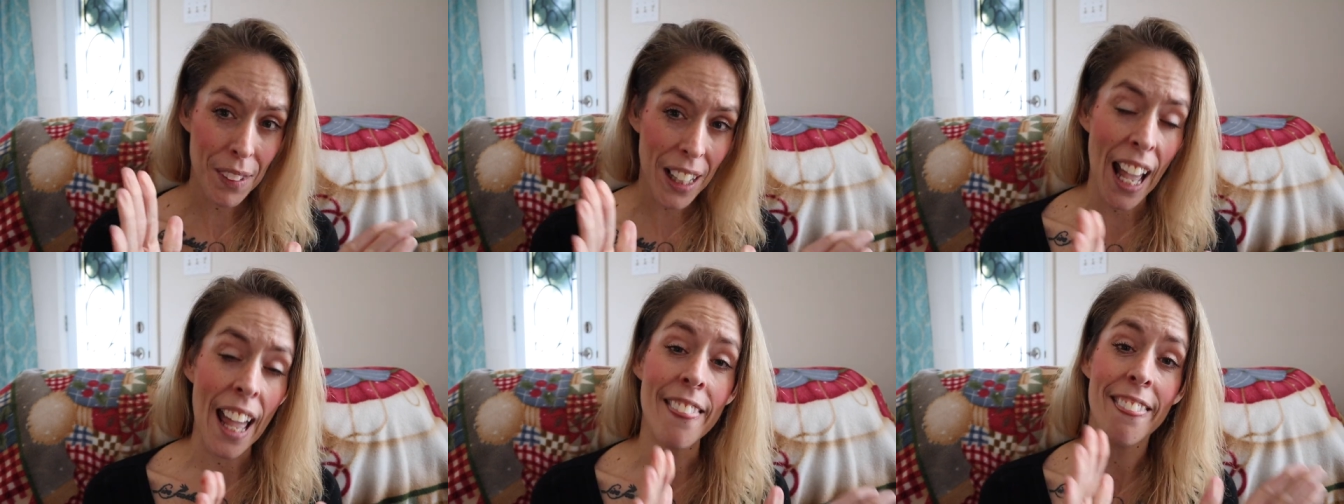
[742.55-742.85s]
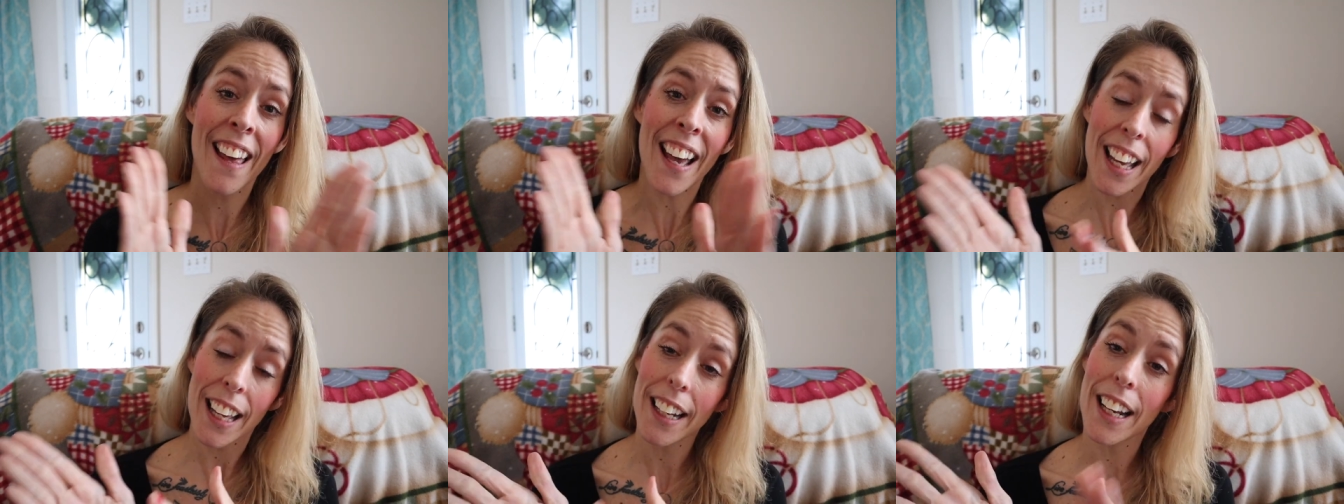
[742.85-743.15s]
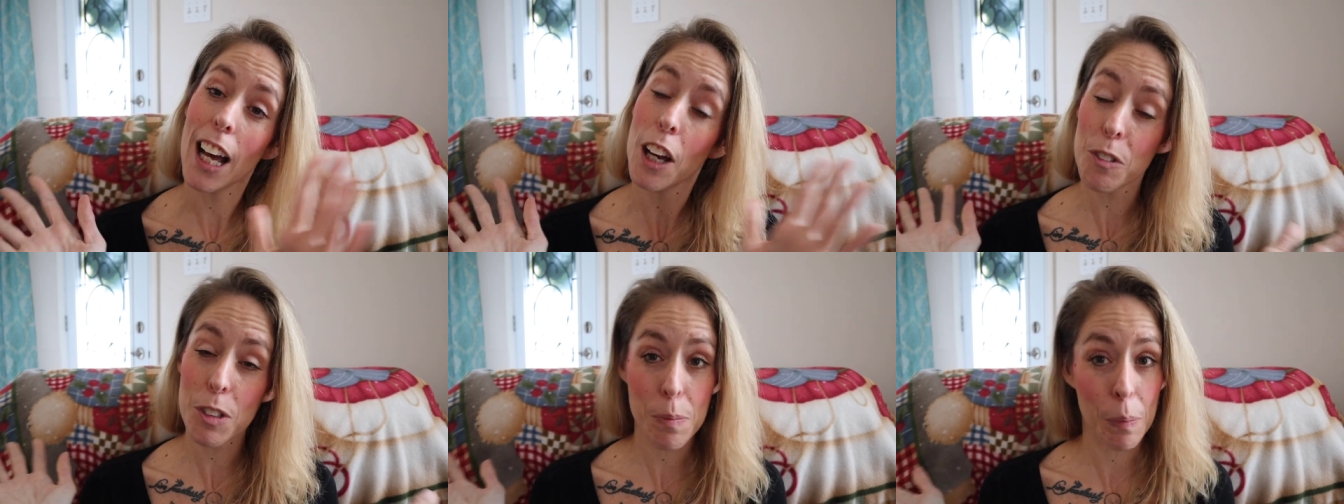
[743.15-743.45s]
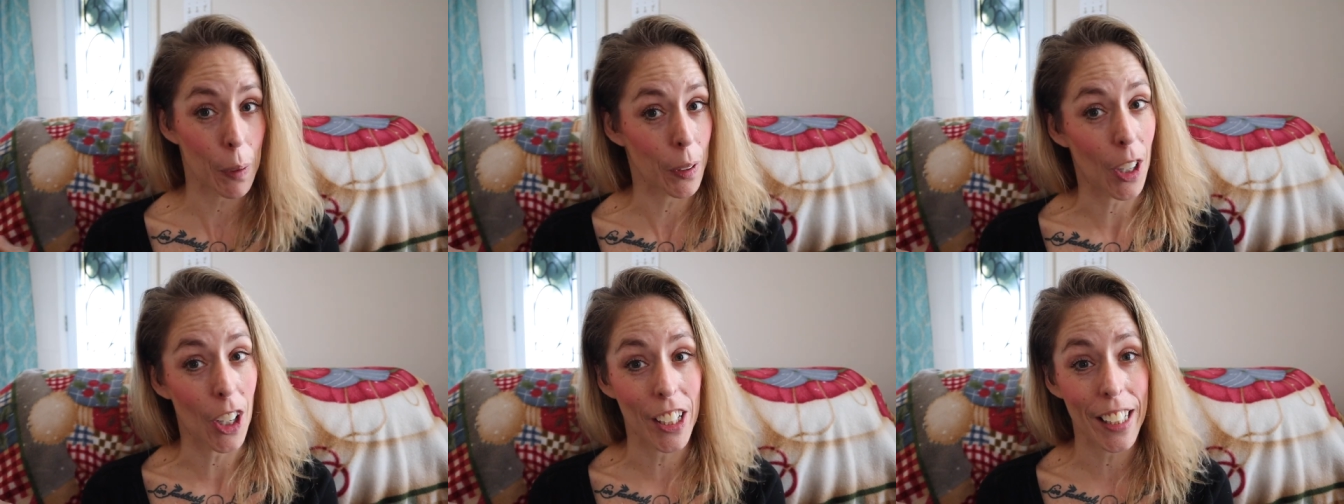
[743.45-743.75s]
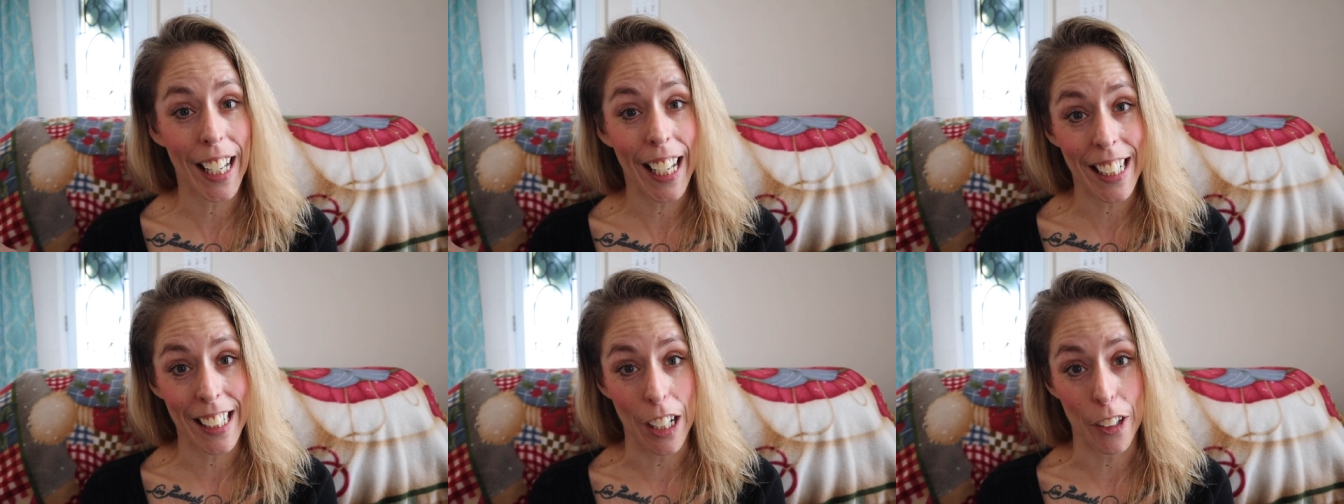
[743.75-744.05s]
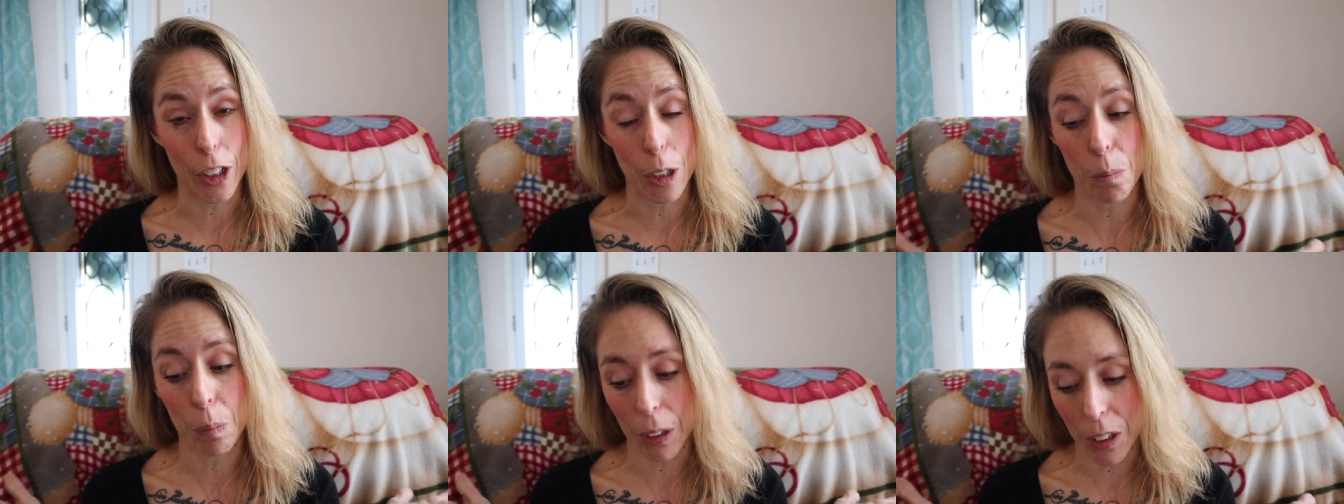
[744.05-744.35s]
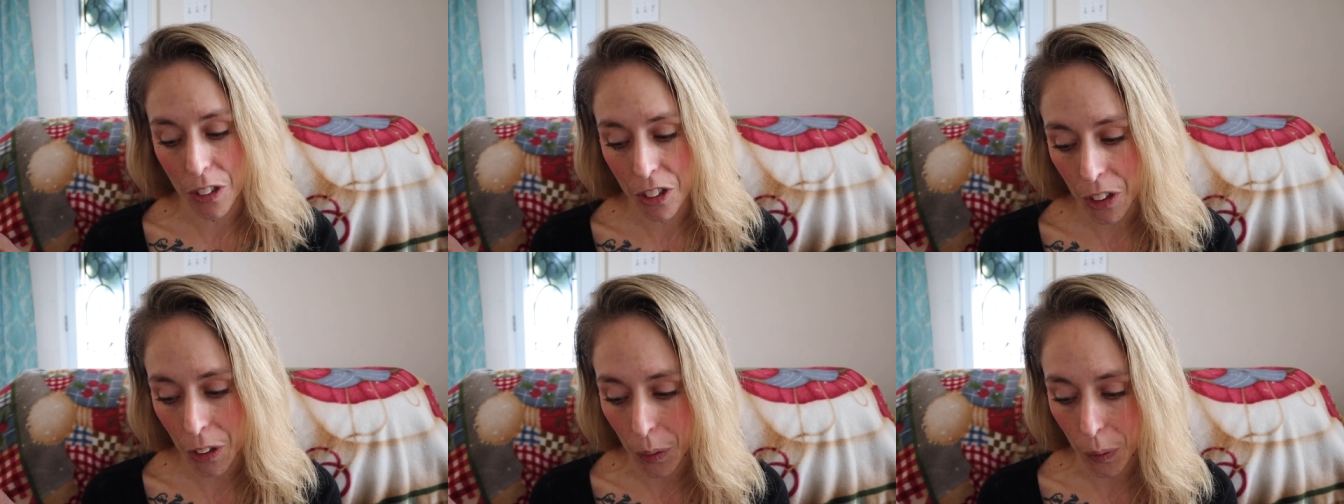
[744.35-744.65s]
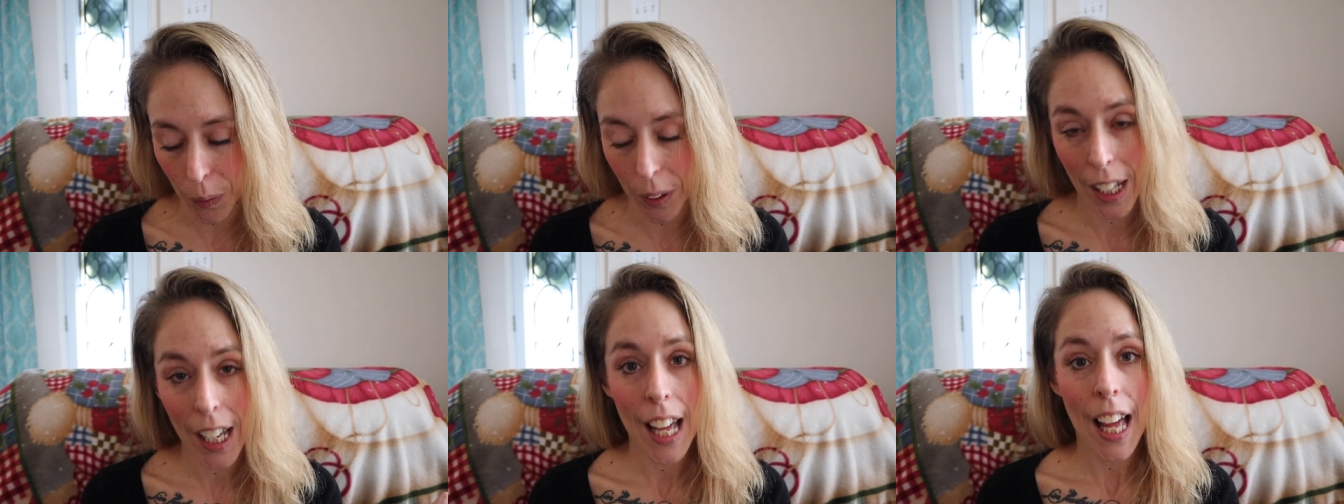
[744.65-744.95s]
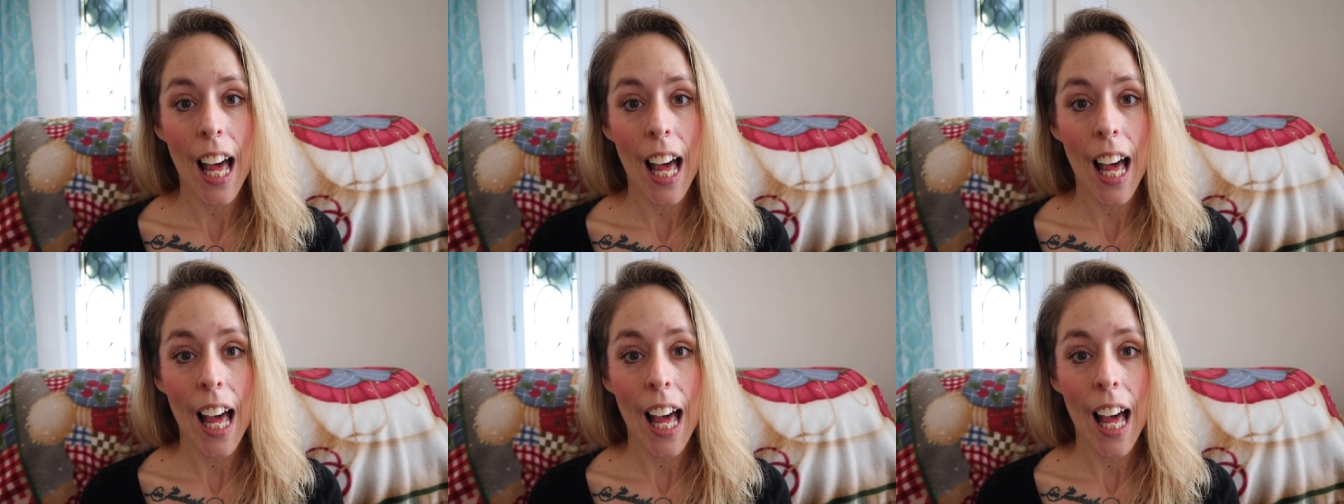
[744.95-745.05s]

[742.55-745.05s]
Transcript: And then I was put on another platoon.